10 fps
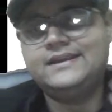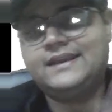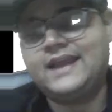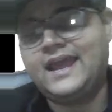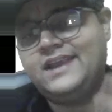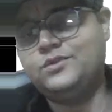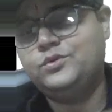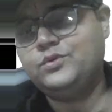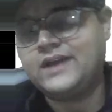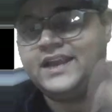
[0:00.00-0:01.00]
try
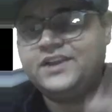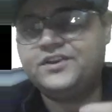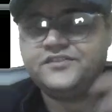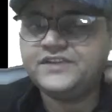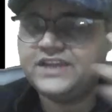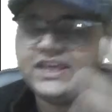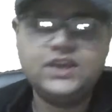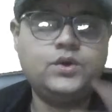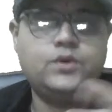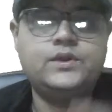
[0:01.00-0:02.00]
to kind of
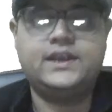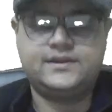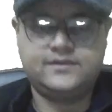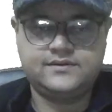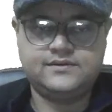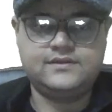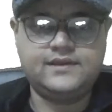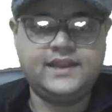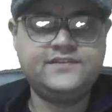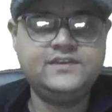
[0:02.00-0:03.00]
decode it.
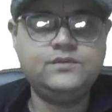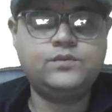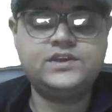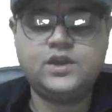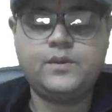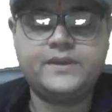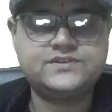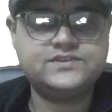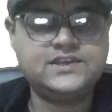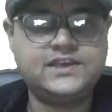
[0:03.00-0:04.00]
Let's see what the
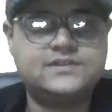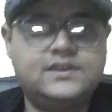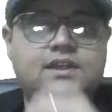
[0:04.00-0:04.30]
question says.